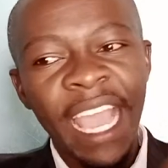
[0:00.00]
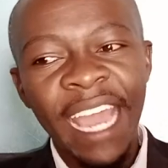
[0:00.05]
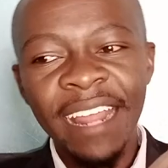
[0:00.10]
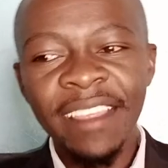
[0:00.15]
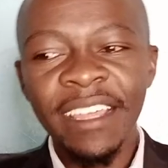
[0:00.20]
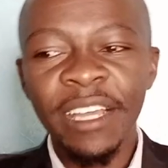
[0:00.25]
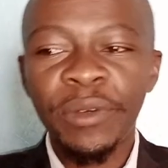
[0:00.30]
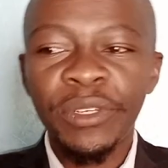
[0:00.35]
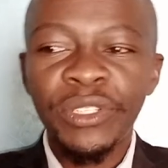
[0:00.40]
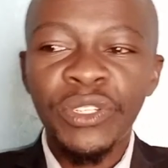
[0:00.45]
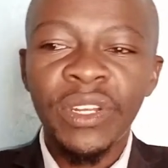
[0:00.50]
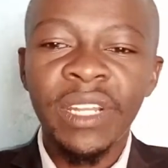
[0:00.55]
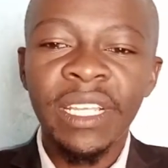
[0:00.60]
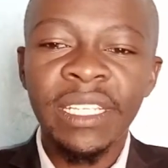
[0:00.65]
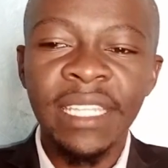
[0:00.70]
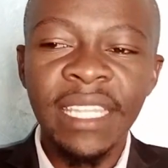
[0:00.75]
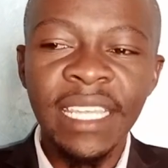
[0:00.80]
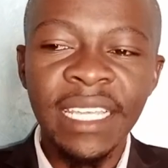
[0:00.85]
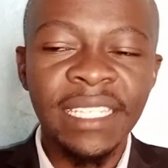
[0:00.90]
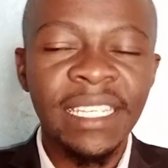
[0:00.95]
Another question
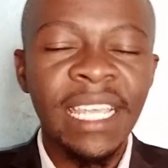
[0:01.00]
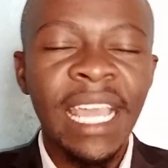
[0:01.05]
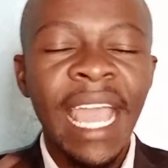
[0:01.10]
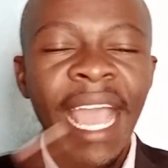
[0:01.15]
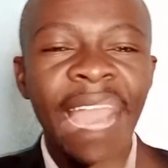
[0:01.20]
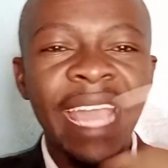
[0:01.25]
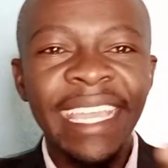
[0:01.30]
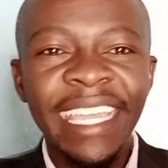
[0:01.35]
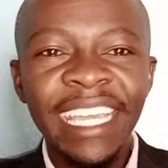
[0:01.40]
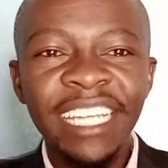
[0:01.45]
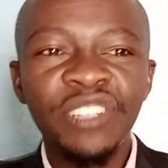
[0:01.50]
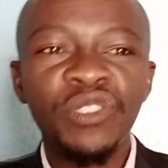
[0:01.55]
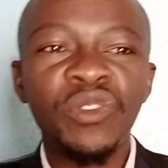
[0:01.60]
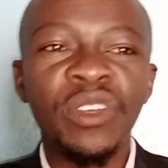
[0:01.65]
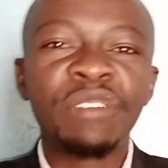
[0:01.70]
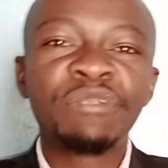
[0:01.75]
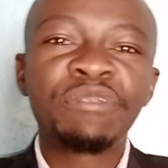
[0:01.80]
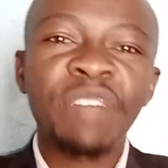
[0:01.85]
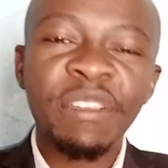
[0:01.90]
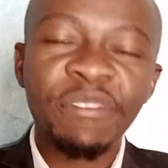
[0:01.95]
is this. I get
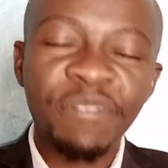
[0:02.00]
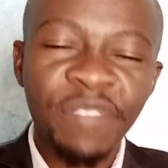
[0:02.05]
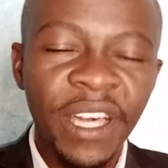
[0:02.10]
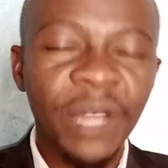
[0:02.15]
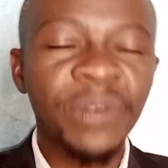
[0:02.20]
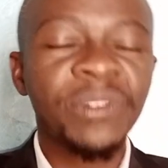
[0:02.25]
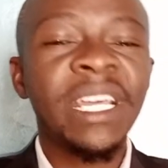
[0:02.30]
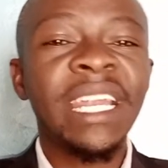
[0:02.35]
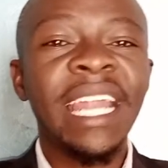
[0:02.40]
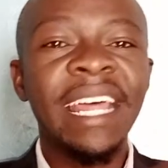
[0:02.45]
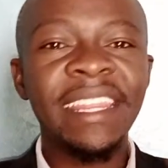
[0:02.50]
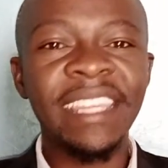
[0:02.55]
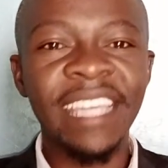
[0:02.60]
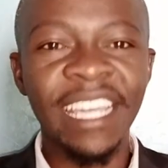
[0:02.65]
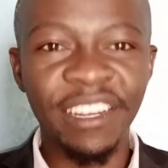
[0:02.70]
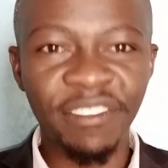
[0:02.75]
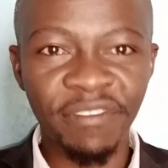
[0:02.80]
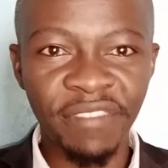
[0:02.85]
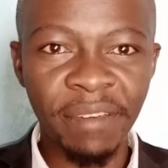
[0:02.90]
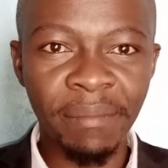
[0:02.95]
25,000 at
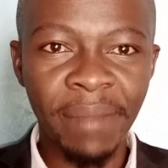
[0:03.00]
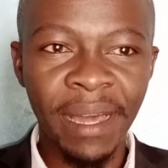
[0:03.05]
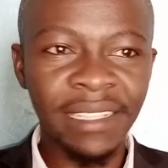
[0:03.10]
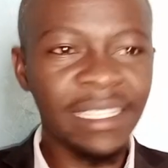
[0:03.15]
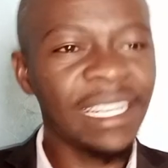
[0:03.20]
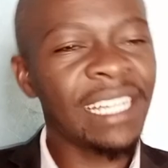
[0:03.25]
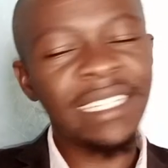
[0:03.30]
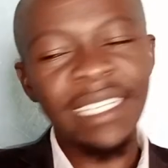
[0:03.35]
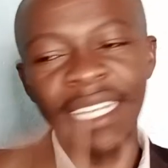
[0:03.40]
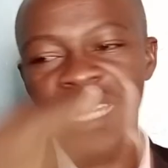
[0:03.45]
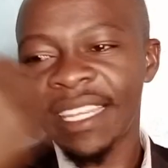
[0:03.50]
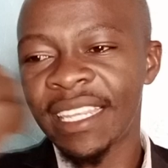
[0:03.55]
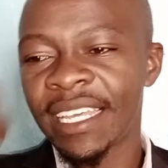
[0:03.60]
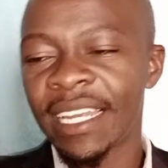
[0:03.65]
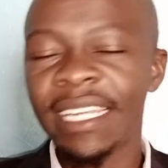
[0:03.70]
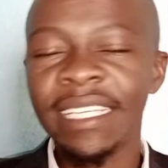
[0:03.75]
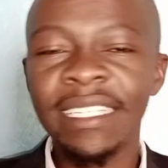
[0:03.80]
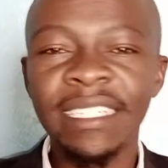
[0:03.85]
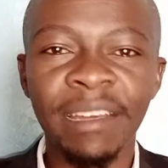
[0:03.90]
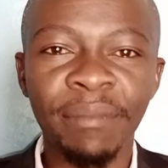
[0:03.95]
the end of the month. Let's take
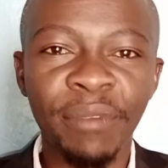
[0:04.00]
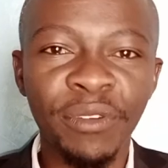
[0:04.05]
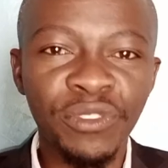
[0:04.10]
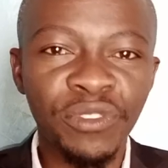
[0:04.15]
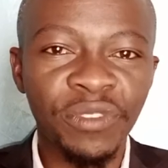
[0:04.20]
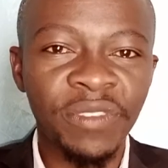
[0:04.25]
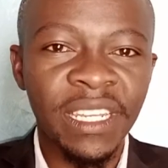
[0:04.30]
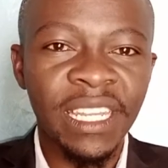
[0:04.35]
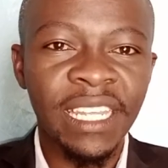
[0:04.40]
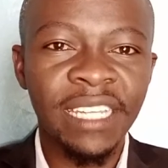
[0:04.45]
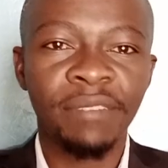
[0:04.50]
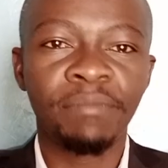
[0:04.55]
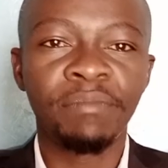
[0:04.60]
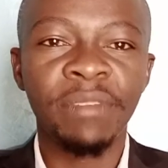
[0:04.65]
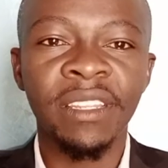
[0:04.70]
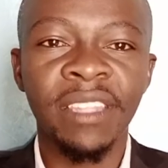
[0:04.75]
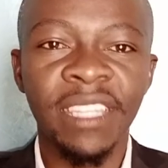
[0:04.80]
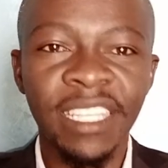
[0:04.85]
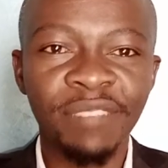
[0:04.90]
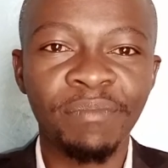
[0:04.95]
the least amount of in
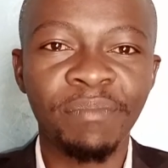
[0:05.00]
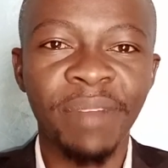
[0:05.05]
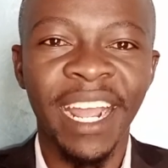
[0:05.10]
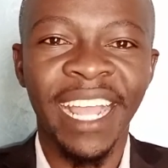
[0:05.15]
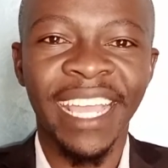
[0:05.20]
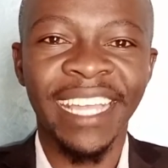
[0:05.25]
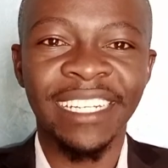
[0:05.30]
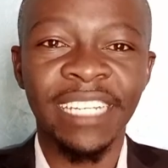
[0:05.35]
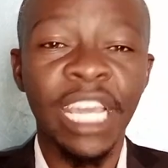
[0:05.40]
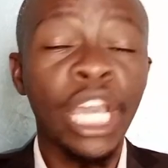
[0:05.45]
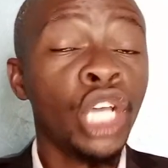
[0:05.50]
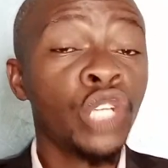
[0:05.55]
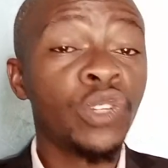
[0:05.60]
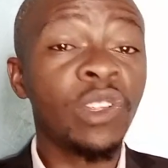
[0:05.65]
this bracket.